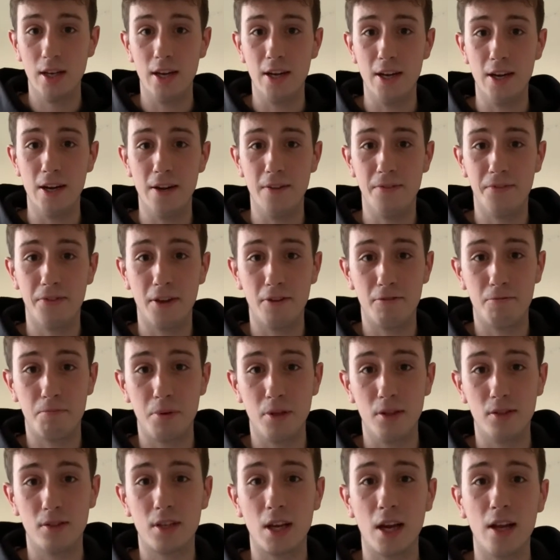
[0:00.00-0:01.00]
uh, they've
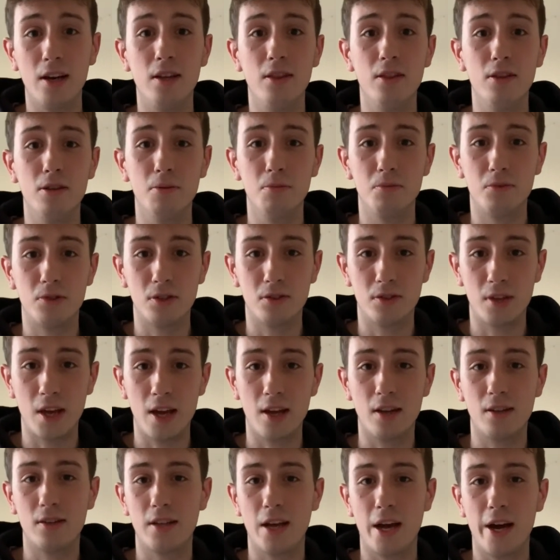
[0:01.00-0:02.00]
been telling them to
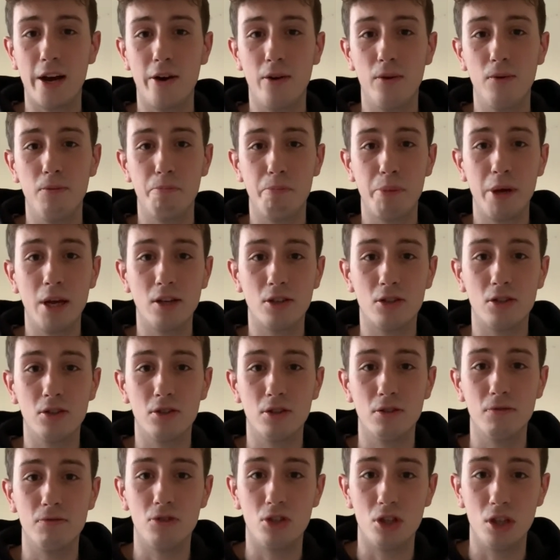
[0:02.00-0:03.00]
take down
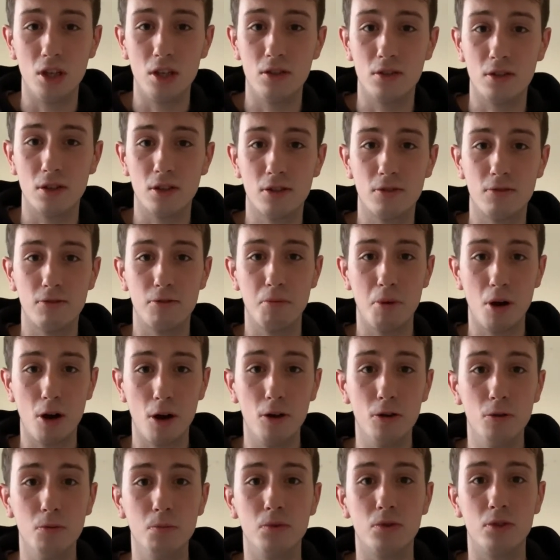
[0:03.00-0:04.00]
pictures of Jesus from
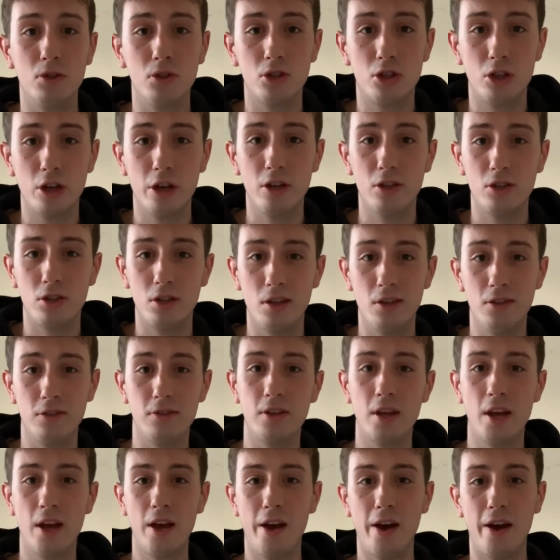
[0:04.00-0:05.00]
homes and
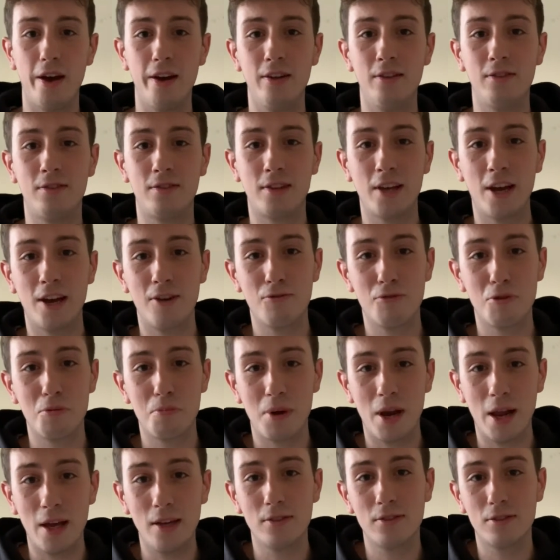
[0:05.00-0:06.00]
churches and instead
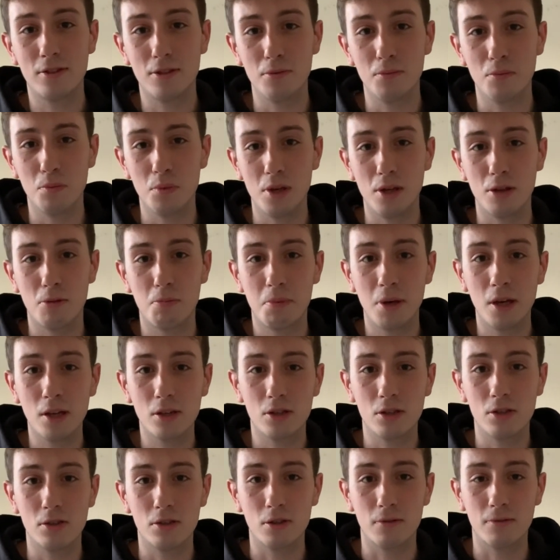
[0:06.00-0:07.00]
replace them with
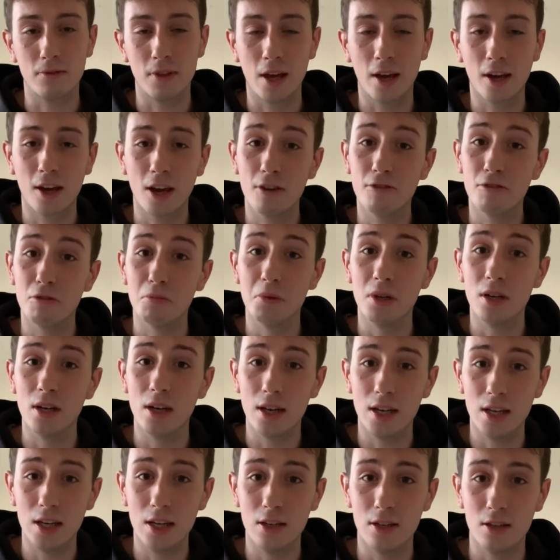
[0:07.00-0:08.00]
pictures of their government
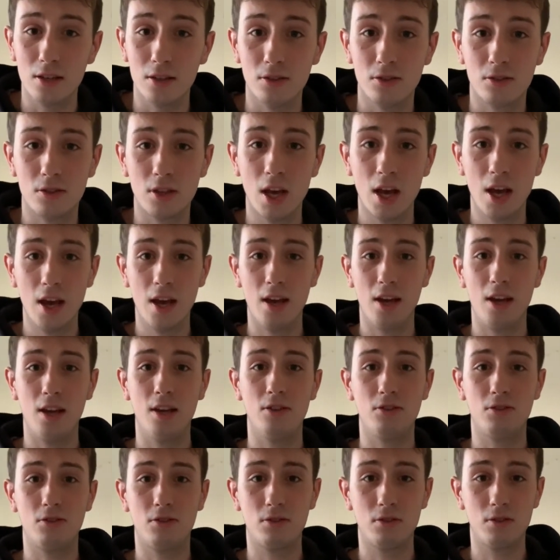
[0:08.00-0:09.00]
leaders.
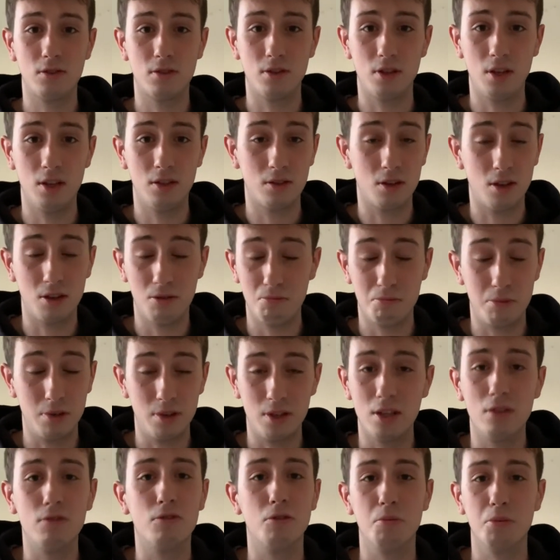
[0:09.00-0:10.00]
It's it's
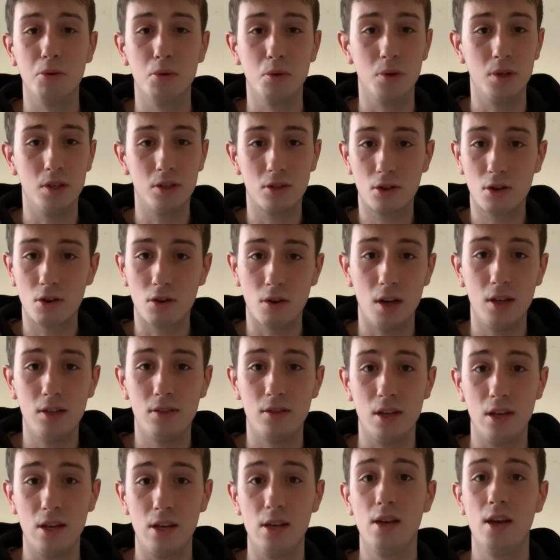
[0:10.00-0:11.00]
unbelievable. It's
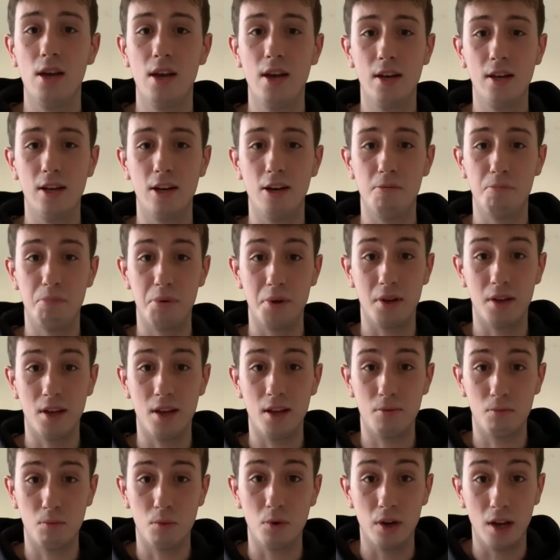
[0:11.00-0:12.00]
crazy. Uh,
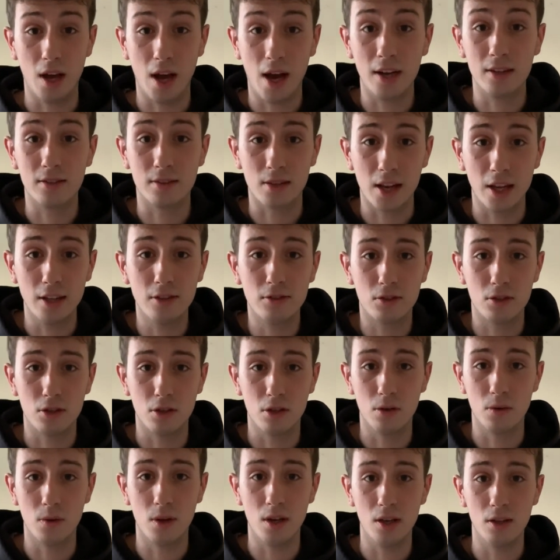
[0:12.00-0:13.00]
but what it has led
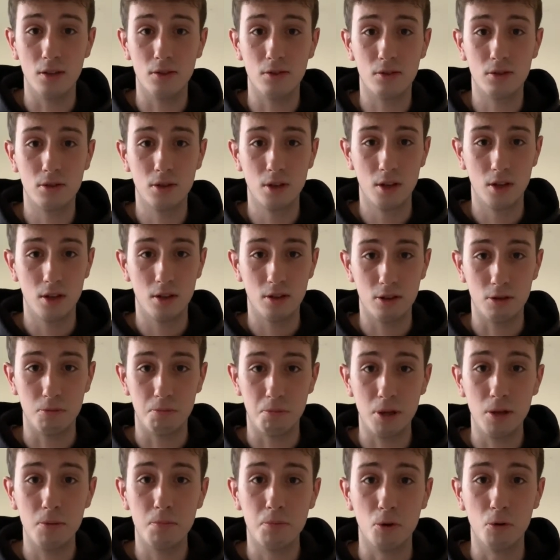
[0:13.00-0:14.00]
to is the
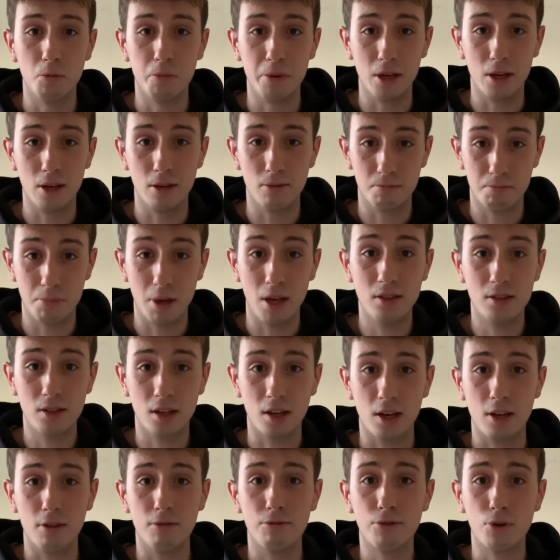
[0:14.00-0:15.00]
people being
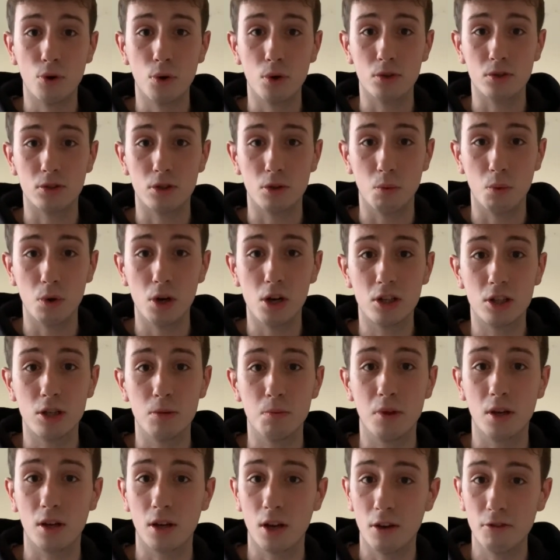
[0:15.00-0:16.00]
basically forced to
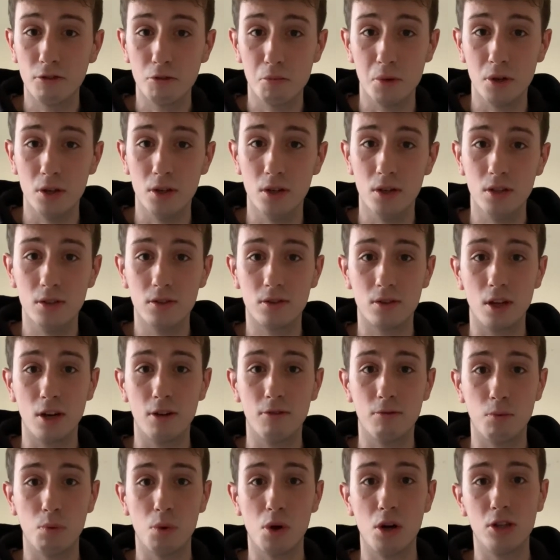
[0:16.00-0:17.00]
worship the government instead
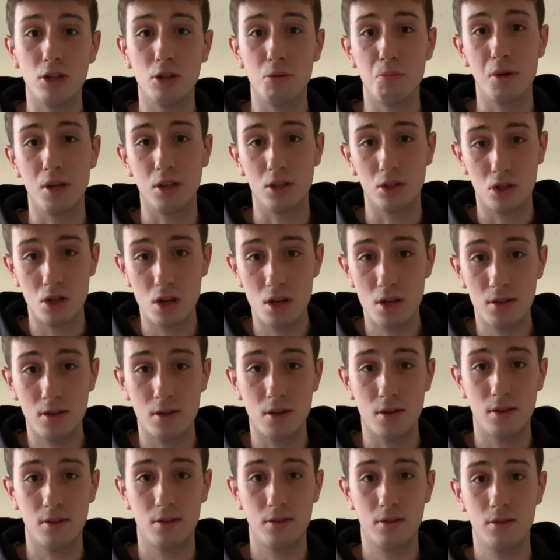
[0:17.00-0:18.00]
of worshiping
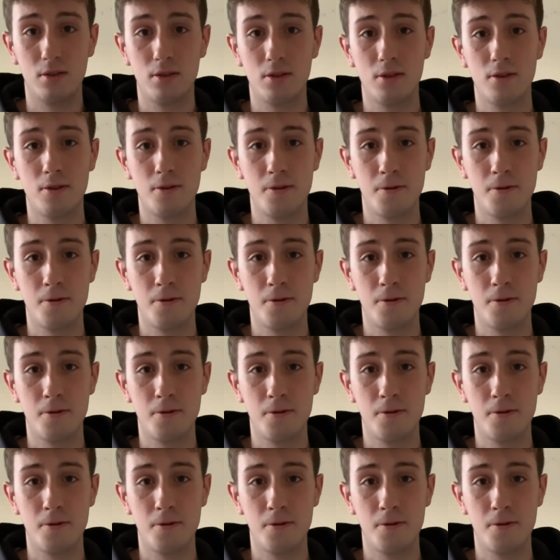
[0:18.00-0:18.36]
Jesus.